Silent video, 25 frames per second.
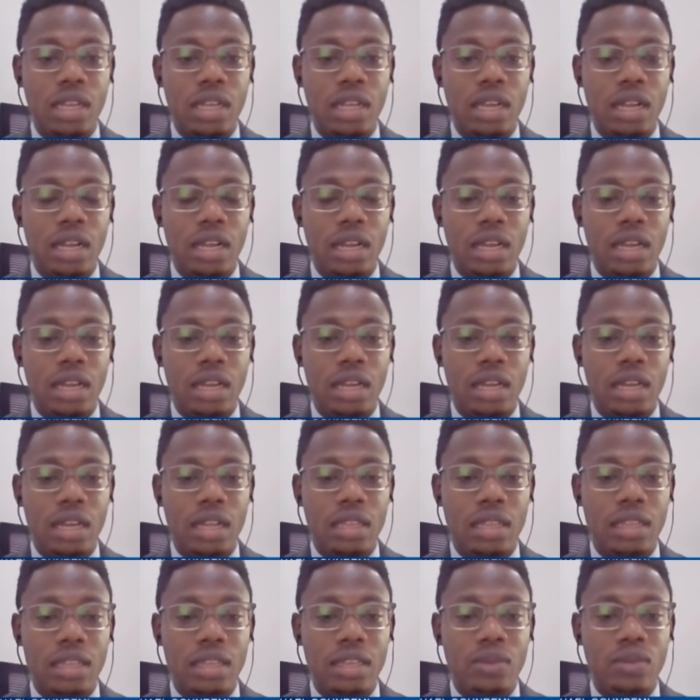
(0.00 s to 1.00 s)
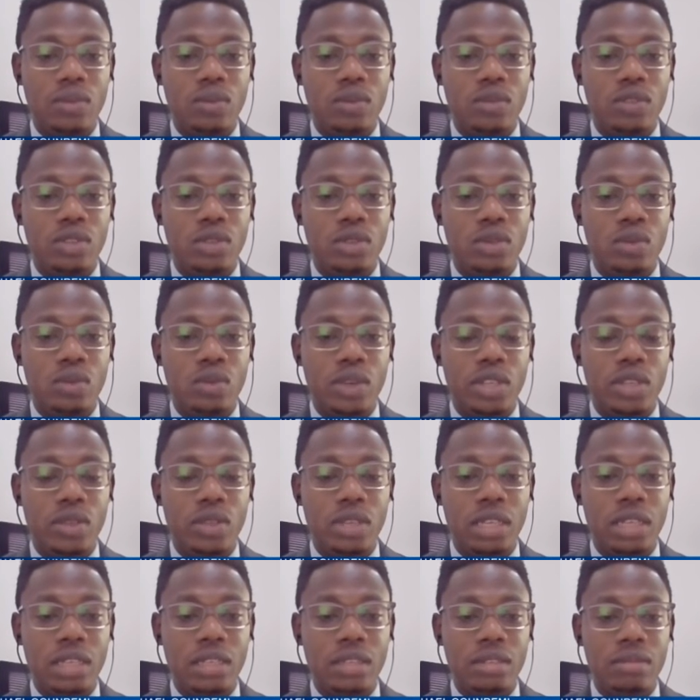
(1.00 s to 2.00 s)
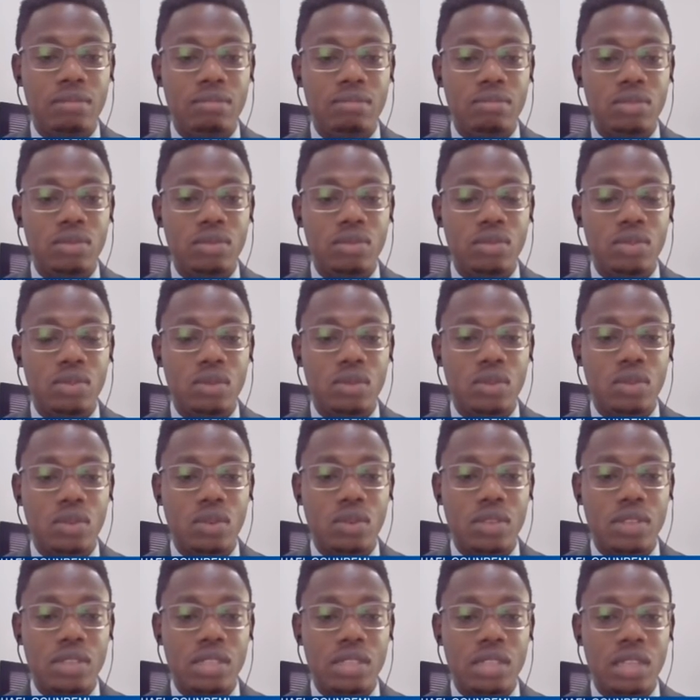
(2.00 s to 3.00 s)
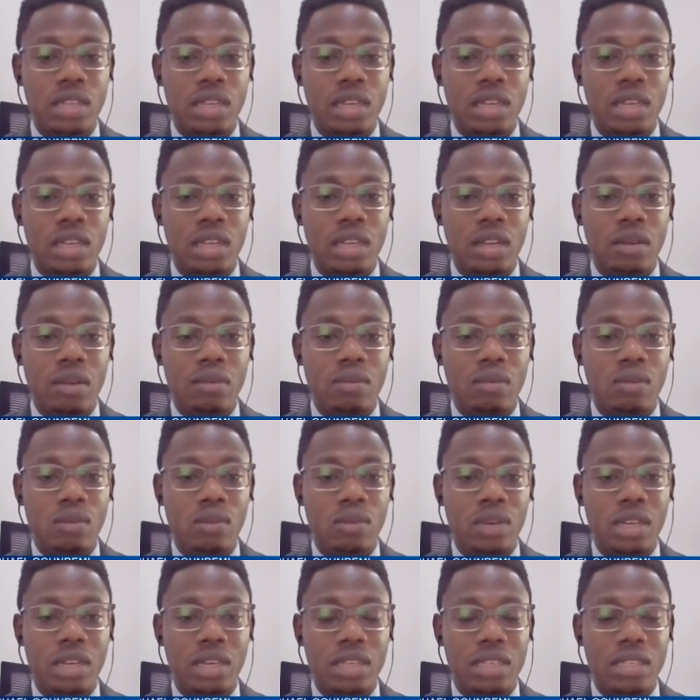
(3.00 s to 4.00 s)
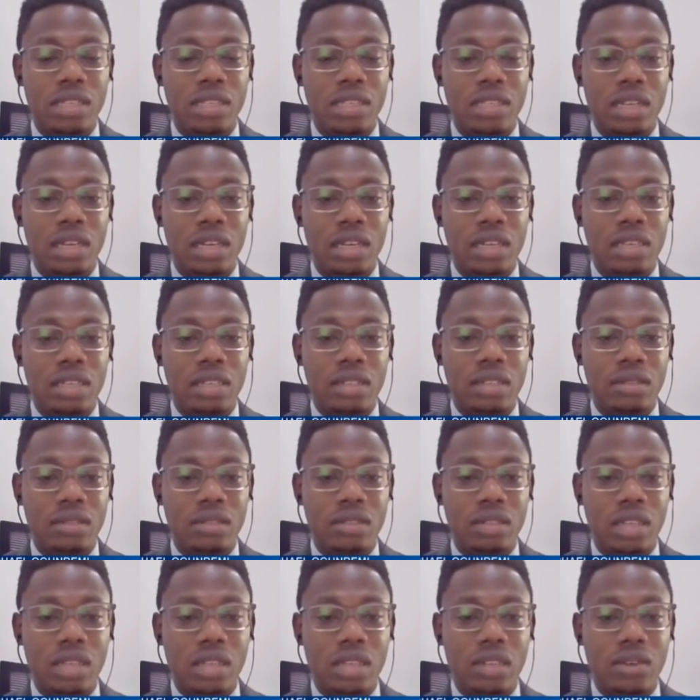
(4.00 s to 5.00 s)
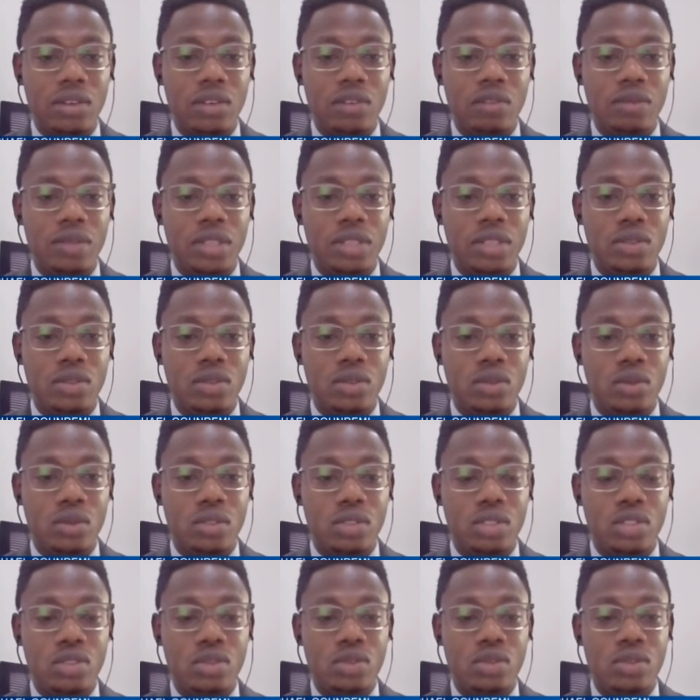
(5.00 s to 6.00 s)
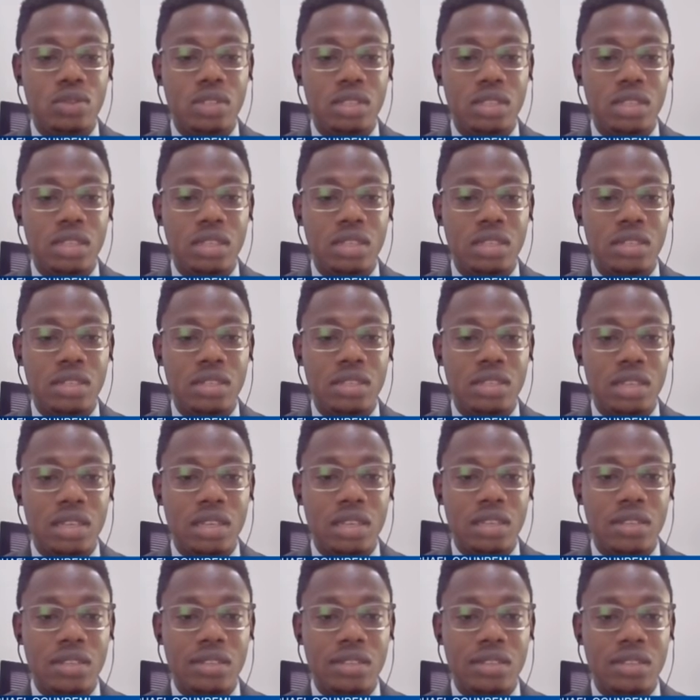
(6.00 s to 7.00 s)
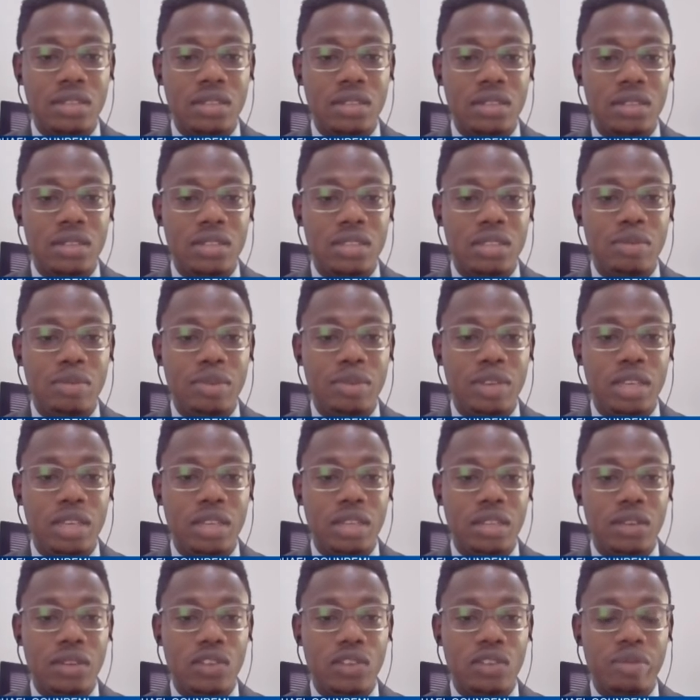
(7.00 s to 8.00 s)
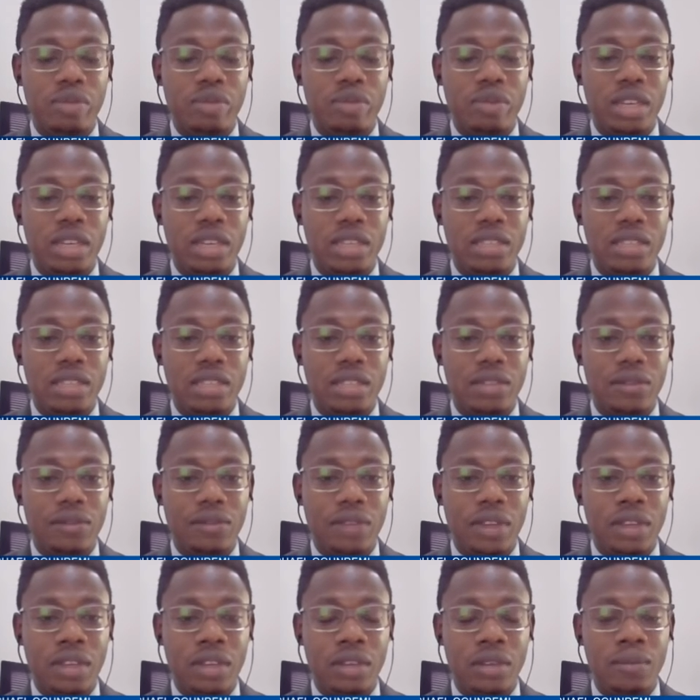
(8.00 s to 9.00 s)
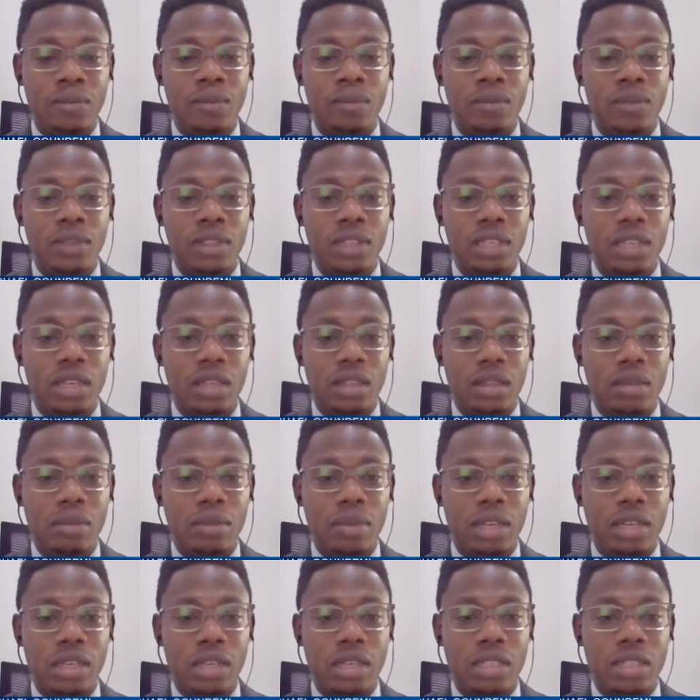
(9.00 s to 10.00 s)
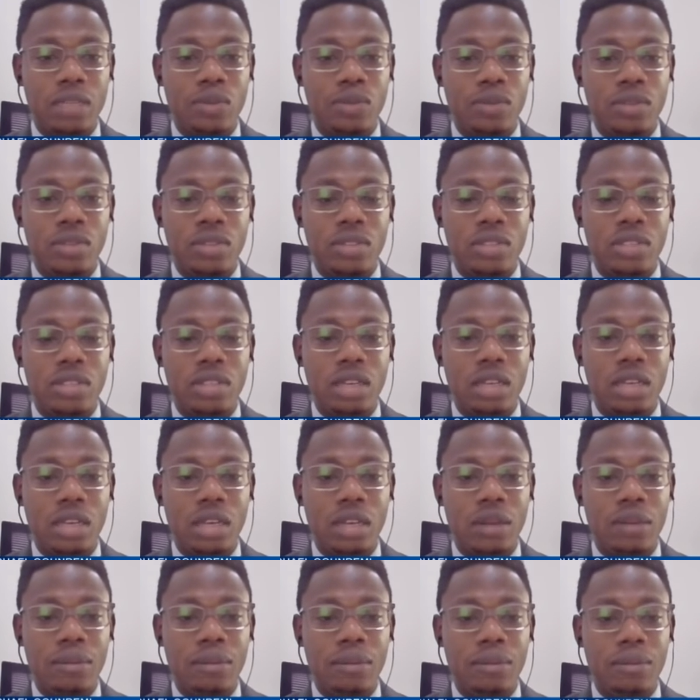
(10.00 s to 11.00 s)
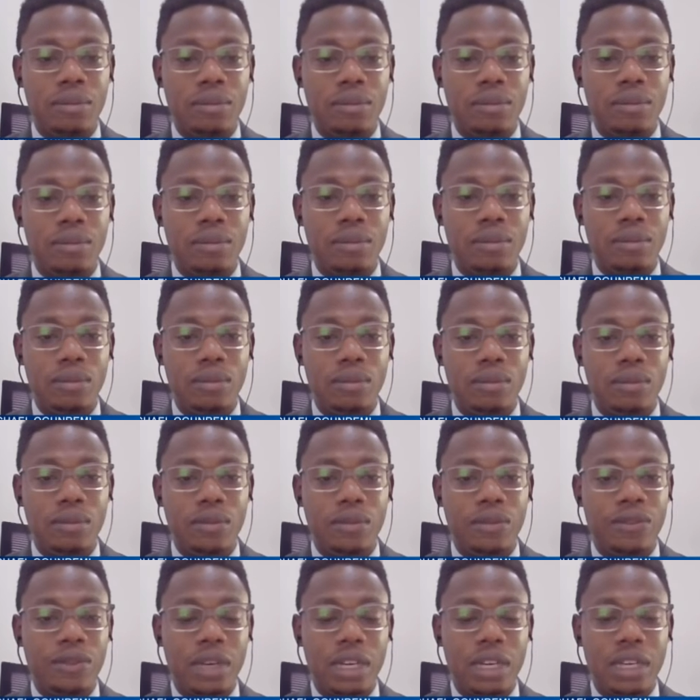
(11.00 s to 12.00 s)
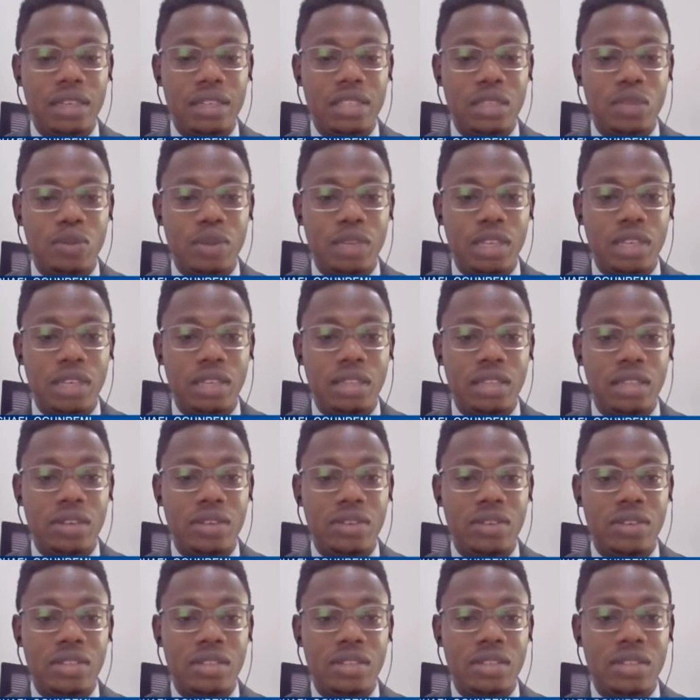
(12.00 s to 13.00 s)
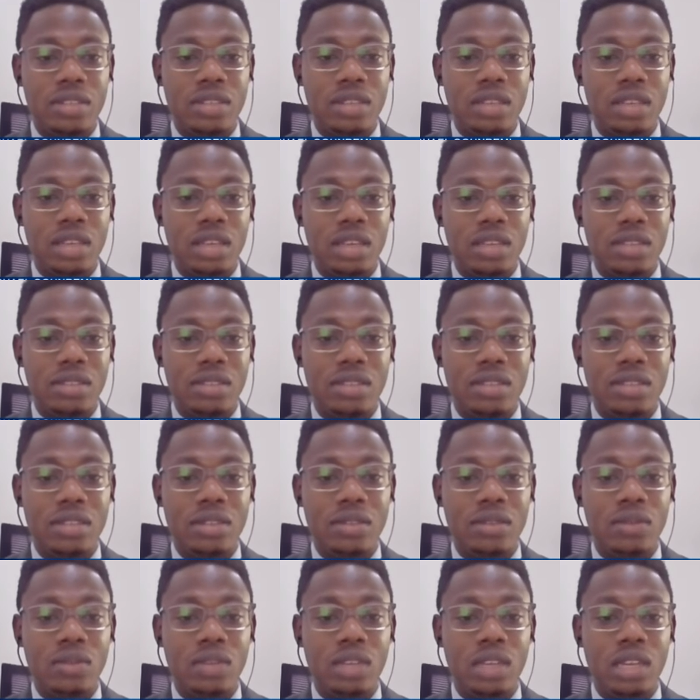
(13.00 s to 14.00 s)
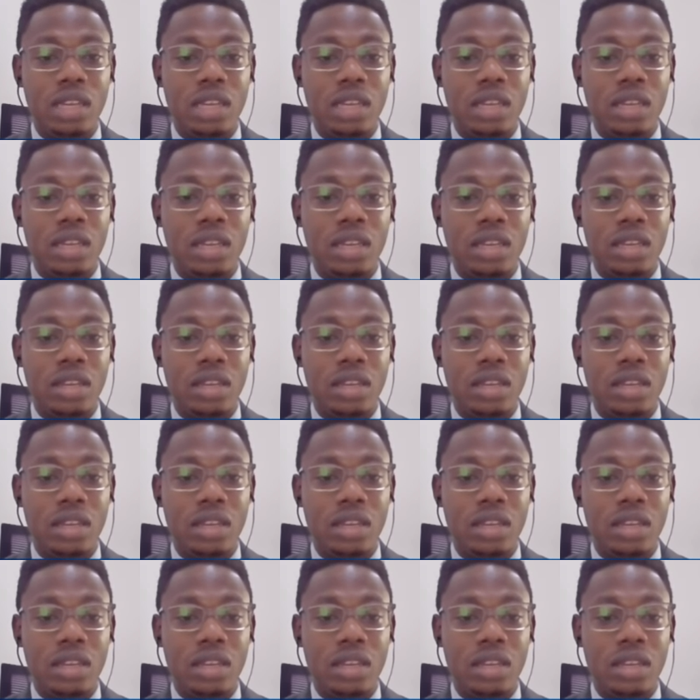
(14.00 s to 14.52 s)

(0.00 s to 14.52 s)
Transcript: And then, you know, when you then, you know, consider what exactly can the government do? The truth is, yes, the CBN and the government has intervened in the market, but frankly speaking, there is still a